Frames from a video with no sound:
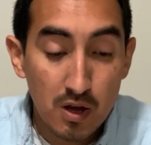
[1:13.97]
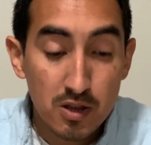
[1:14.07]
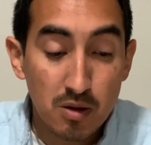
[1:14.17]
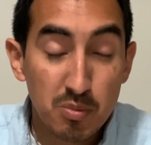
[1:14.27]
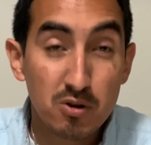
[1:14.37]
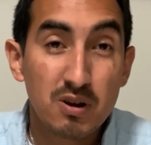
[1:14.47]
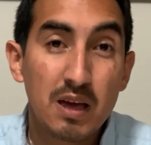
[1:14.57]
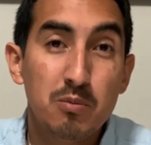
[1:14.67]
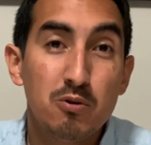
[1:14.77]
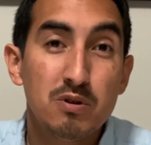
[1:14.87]
the blue
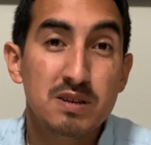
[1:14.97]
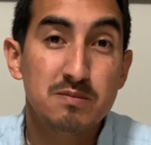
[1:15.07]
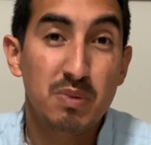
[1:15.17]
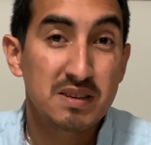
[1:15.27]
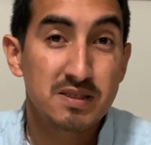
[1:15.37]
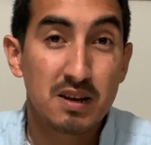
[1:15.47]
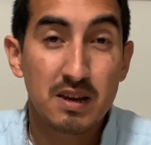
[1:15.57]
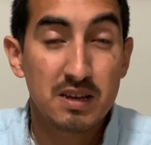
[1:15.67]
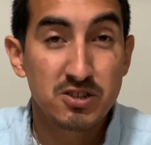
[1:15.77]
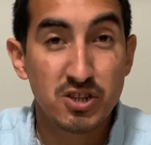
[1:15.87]
label is
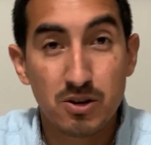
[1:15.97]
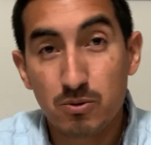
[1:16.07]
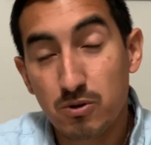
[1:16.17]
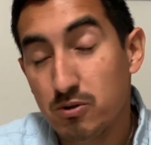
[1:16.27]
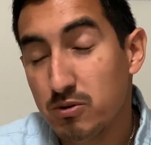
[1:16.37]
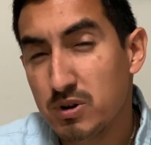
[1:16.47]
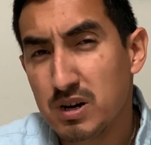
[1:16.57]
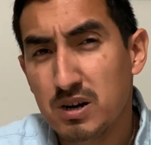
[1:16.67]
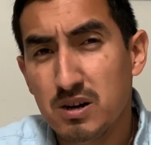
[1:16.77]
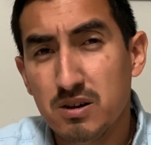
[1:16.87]
basically a general
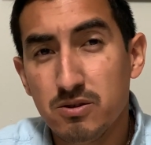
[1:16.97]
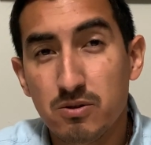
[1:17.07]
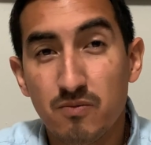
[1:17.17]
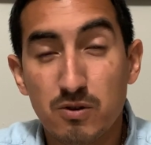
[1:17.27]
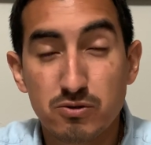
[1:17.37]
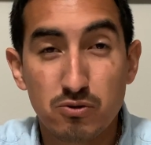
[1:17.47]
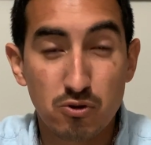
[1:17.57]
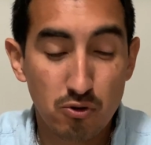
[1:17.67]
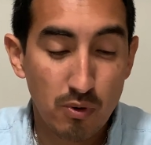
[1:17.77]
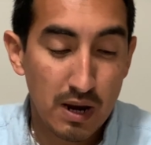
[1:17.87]
universal
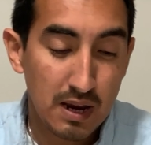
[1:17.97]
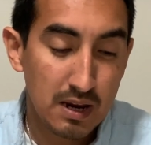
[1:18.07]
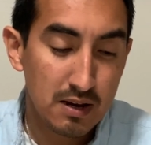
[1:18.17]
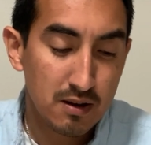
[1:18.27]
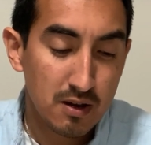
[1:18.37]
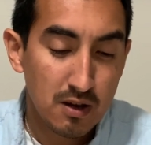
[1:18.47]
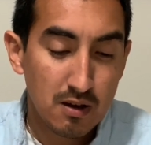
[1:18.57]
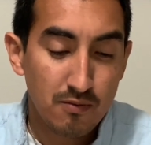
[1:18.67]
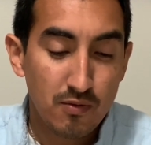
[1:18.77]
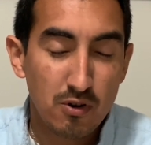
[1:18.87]
grade
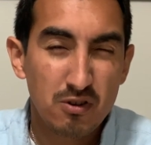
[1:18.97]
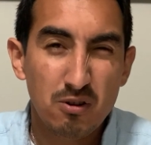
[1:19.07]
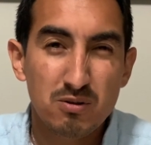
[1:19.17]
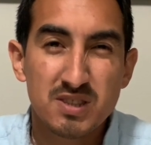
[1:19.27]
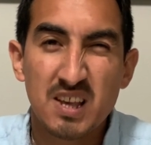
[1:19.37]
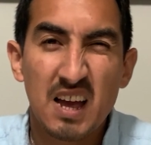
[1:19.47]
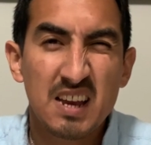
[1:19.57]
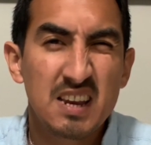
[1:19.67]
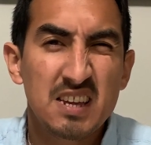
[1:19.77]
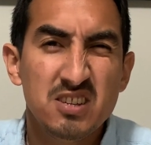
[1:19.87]
for no
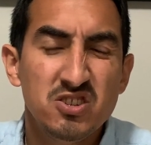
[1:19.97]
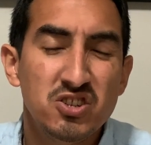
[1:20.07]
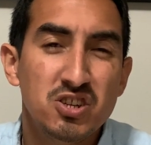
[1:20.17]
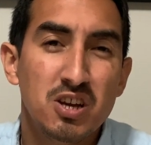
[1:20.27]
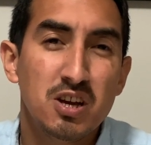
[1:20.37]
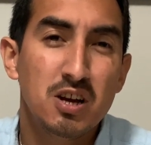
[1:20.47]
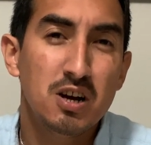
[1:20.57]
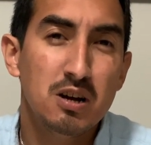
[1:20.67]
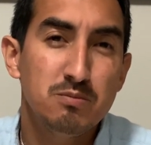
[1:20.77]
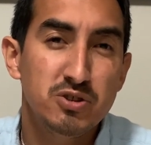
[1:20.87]
signage,
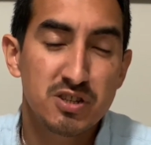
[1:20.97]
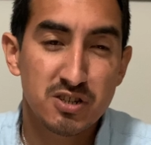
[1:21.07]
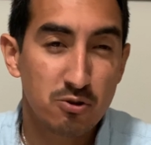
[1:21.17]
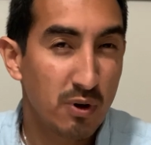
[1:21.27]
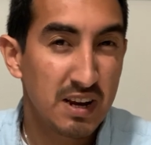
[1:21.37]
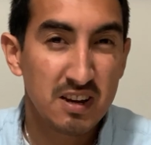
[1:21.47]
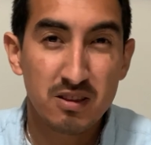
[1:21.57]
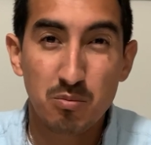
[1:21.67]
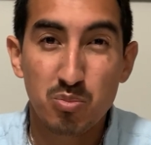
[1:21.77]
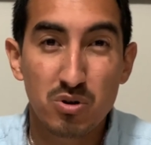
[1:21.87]
just grading
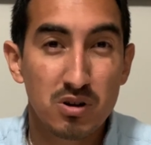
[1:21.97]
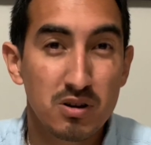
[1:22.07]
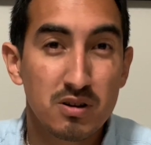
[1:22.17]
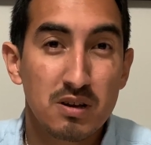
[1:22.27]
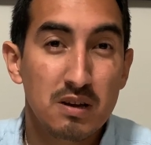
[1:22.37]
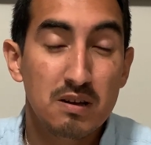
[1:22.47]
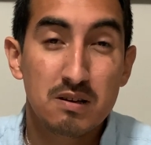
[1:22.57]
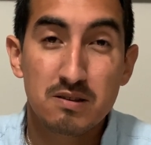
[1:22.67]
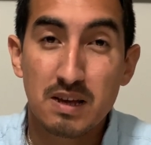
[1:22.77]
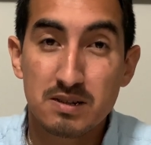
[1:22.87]
the book.
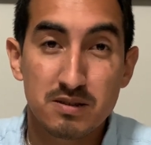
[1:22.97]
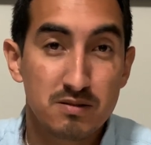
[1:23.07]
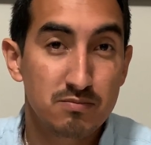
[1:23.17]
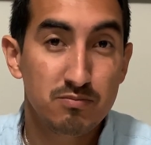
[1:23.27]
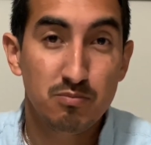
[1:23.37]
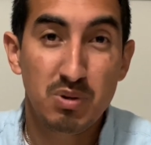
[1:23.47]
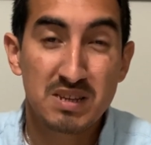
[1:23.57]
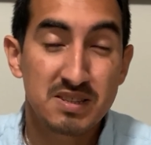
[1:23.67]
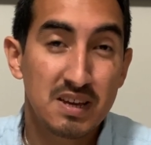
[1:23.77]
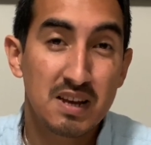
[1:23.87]
That's
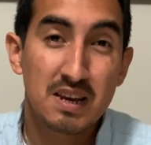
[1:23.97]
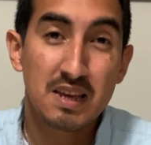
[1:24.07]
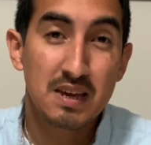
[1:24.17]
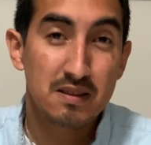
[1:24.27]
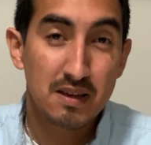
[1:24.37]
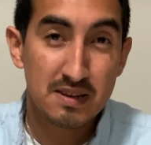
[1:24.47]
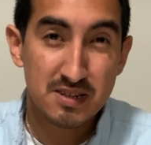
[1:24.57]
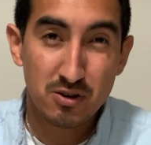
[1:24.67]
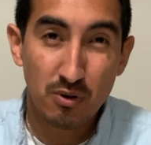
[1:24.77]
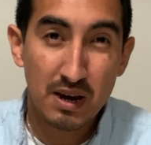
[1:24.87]
basically it. They
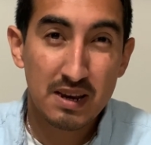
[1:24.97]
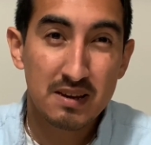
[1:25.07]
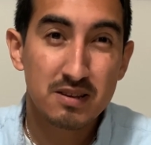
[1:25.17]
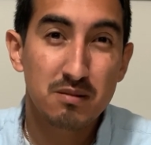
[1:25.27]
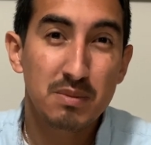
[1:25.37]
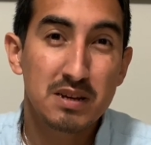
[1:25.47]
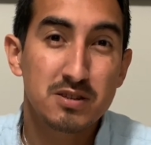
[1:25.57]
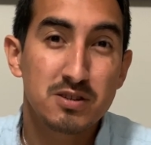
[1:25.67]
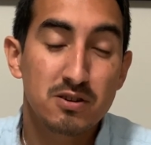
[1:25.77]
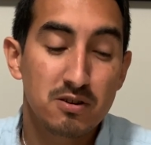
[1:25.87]
just grade it to make
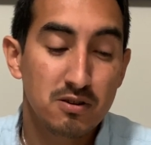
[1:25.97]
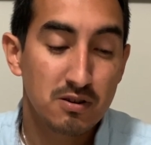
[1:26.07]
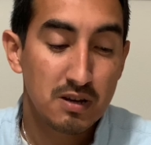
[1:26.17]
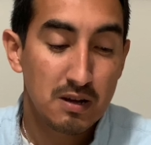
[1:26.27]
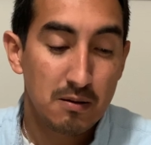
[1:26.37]
sure